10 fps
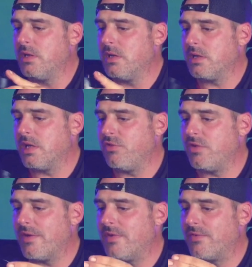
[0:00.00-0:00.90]
in case you
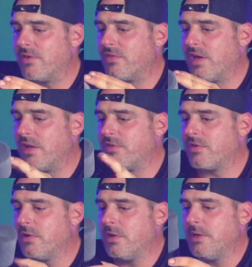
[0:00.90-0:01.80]
have a different size
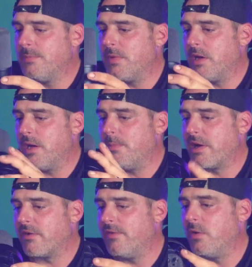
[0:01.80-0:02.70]

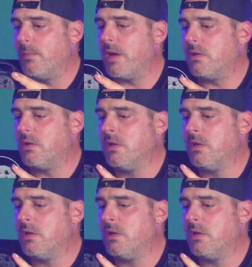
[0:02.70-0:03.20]
microphone mount.